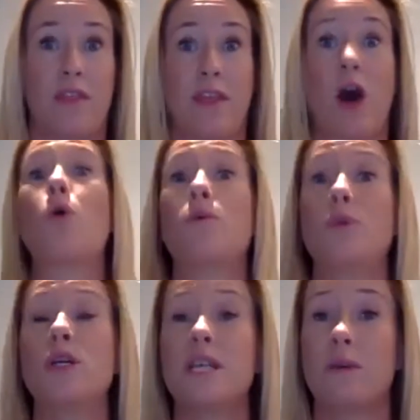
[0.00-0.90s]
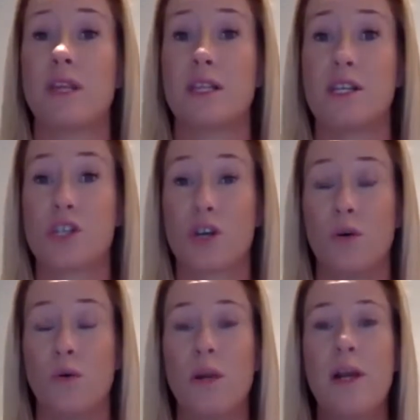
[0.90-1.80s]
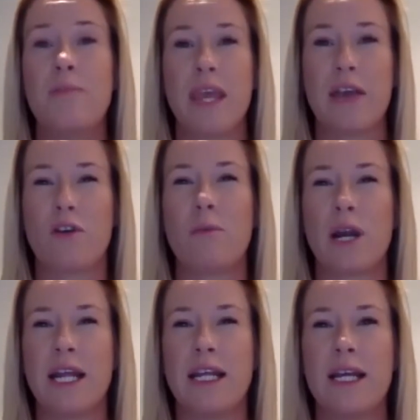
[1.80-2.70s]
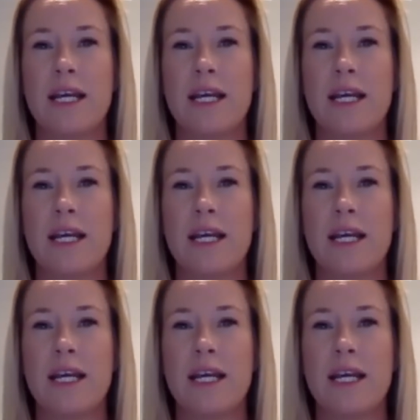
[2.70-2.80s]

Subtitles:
the whole community within the school. Everybody